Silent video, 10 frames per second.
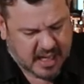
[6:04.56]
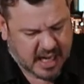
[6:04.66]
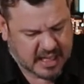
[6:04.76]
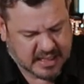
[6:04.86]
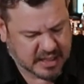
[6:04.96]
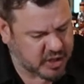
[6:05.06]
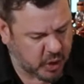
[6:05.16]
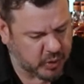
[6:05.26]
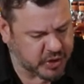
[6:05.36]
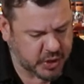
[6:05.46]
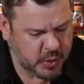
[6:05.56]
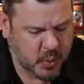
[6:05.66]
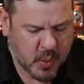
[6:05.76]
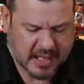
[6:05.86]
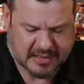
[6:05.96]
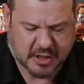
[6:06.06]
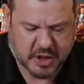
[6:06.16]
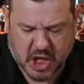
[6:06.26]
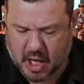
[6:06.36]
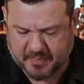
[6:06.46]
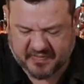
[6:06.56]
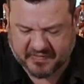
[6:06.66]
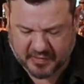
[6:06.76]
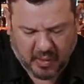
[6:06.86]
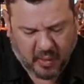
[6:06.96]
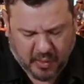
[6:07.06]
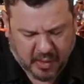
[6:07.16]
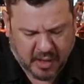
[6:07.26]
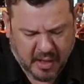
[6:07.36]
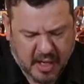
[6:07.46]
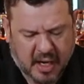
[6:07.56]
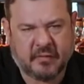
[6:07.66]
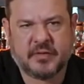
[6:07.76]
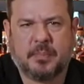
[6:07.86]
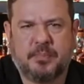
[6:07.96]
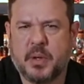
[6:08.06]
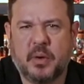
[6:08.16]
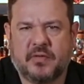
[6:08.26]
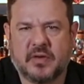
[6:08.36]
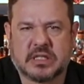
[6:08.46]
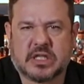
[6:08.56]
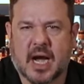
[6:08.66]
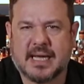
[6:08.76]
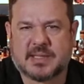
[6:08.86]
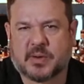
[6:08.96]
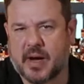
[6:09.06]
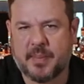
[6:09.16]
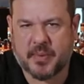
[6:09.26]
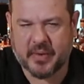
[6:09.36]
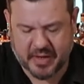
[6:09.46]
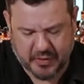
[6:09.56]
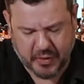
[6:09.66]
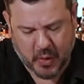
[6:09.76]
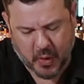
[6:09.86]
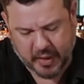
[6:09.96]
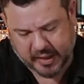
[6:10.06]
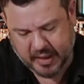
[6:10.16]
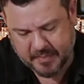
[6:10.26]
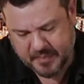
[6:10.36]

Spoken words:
as I told you, at the top floor of the beautiful skyscraper in New York,